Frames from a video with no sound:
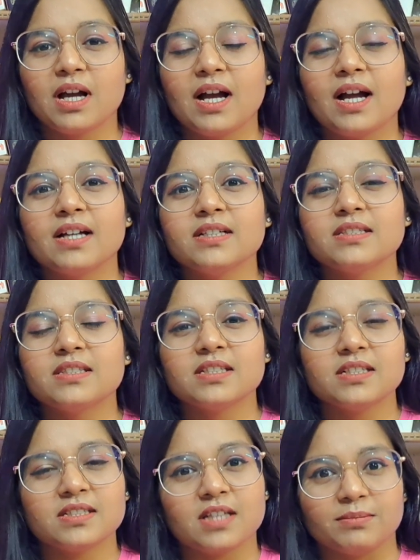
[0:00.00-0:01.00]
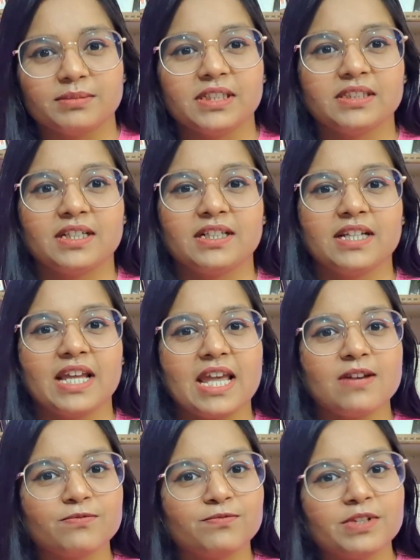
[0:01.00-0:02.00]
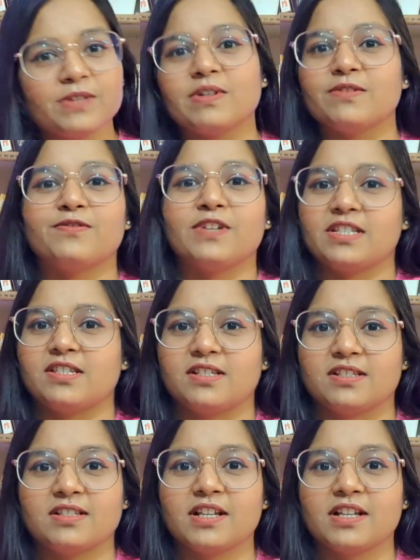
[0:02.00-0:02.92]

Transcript: and this is something that everyone faces,